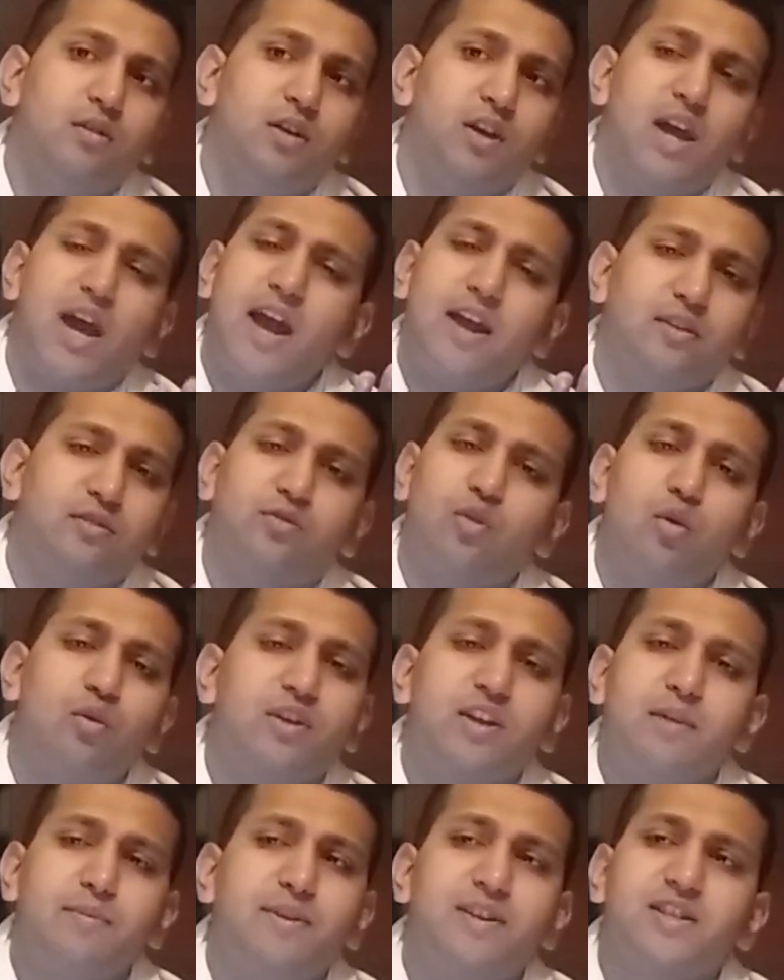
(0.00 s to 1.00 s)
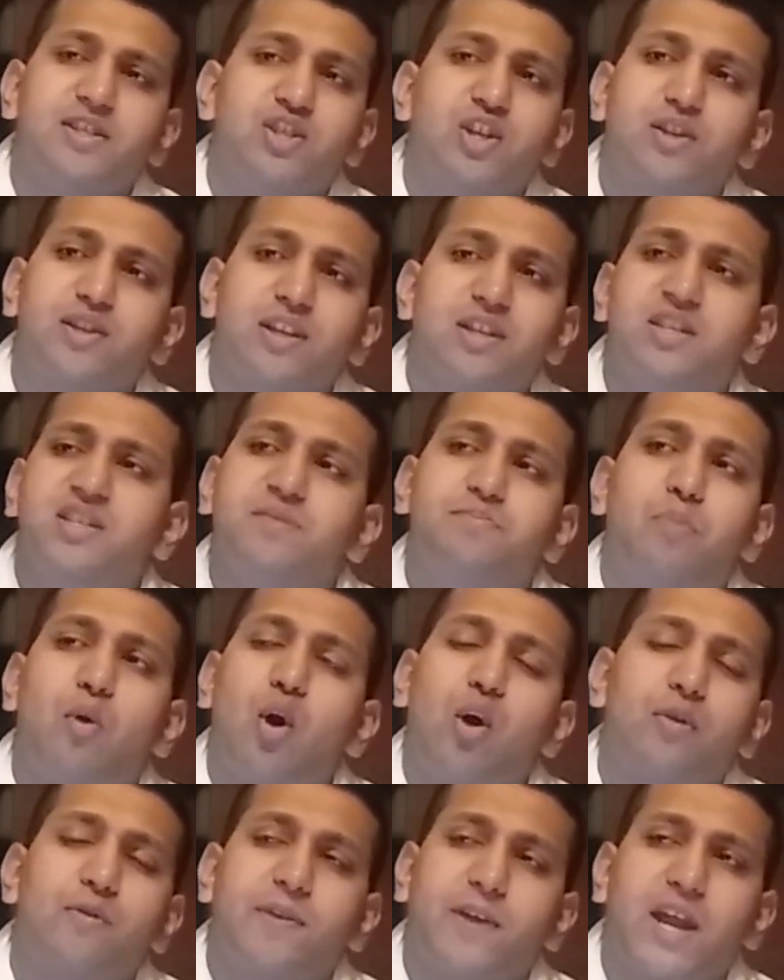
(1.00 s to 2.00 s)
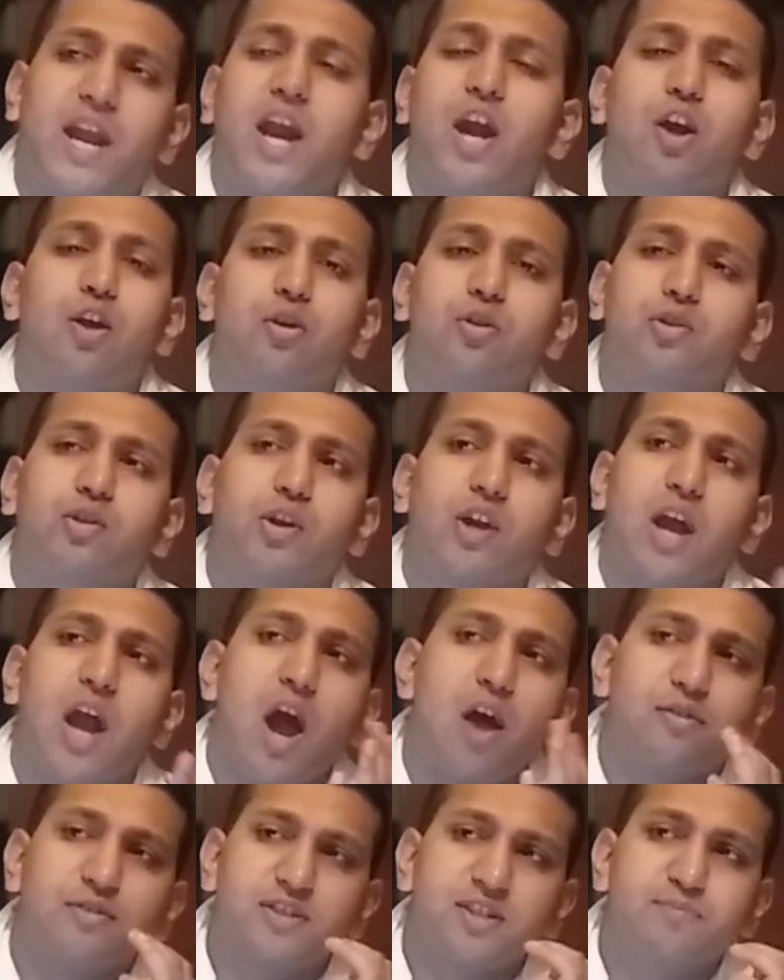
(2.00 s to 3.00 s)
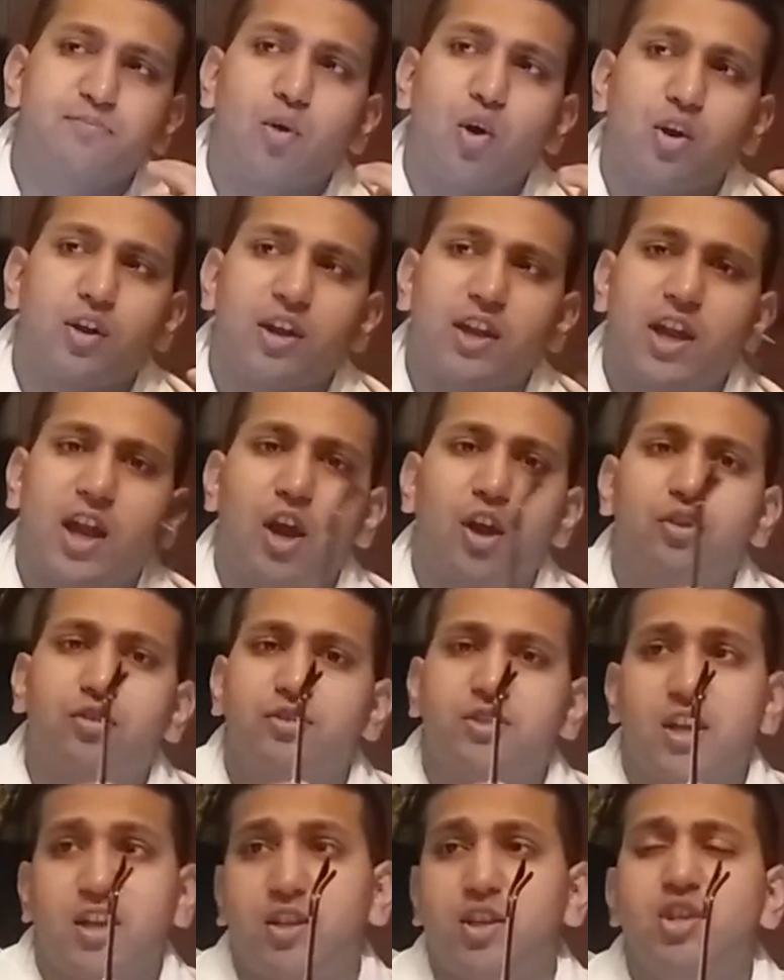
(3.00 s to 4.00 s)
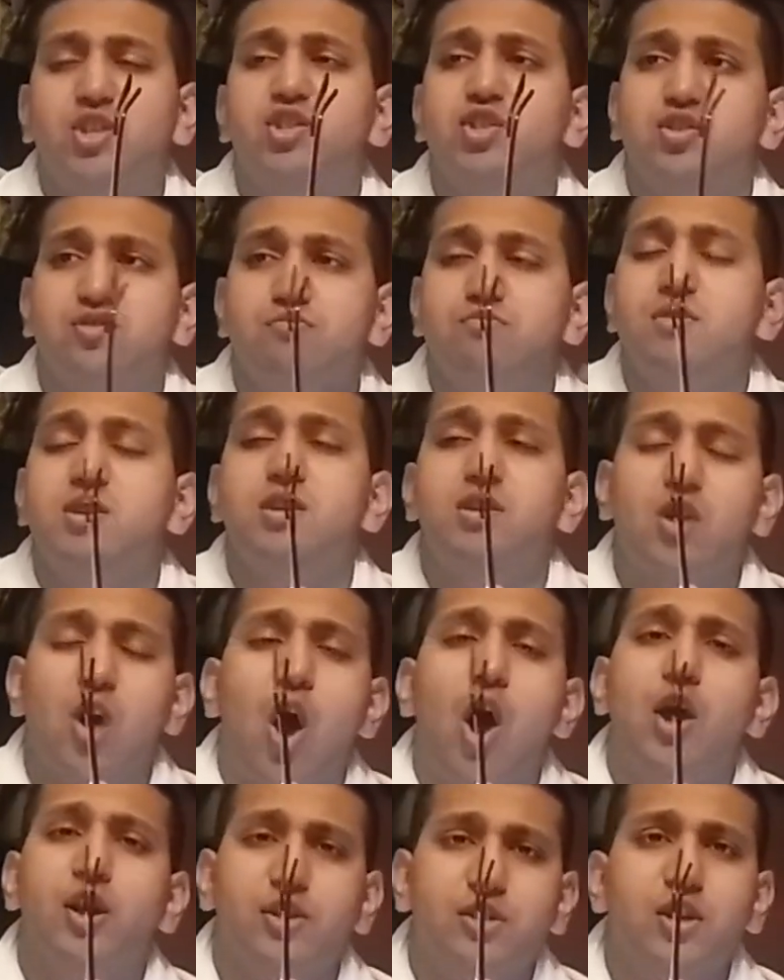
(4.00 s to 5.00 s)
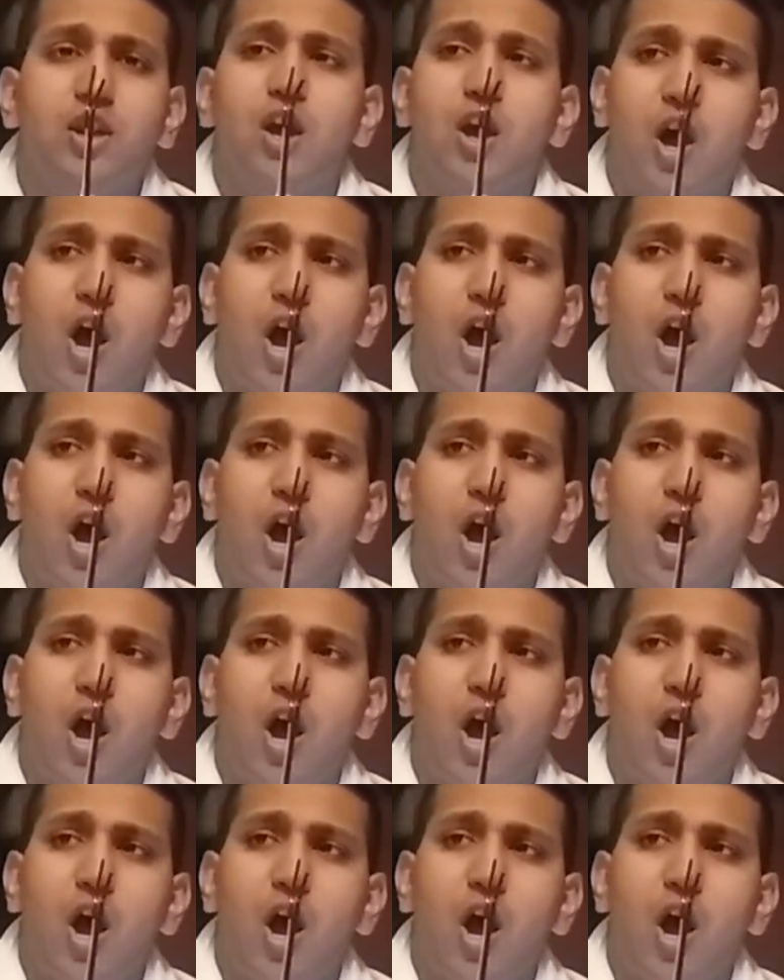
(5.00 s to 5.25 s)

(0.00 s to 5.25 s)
And don't give me this shit, this is part of the character. How is this part of the character? It's like, this is me, guys.